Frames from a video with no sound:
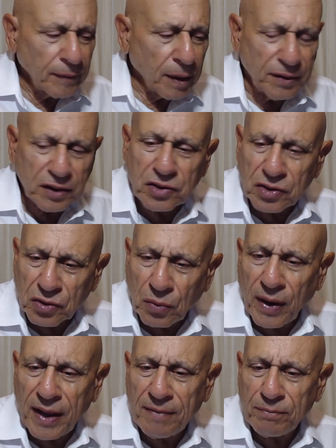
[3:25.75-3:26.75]
This is a
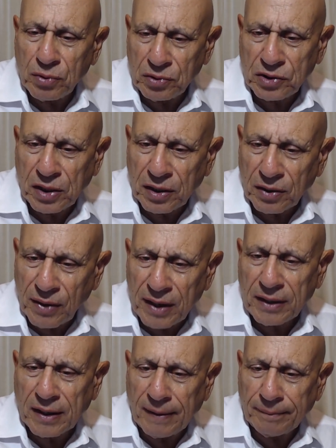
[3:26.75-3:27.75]
way of boosting your
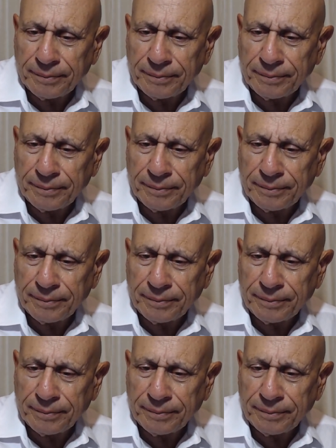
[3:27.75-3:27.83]
income.